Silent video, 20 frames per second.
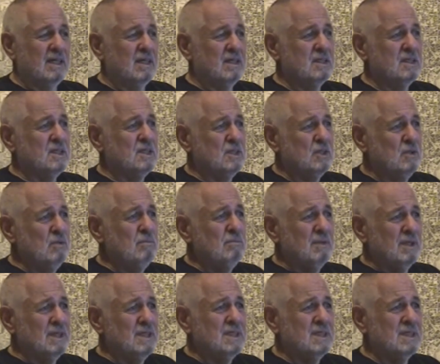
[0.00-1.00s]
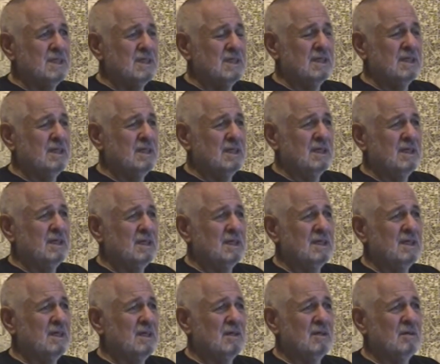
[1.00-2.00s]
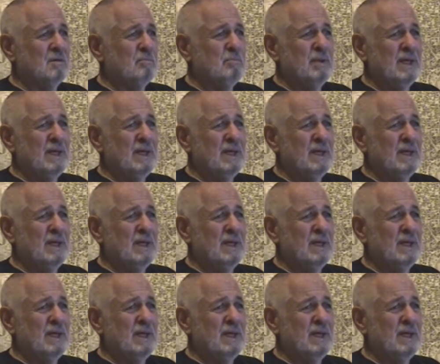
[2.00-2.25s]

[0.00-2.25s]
There's two months that are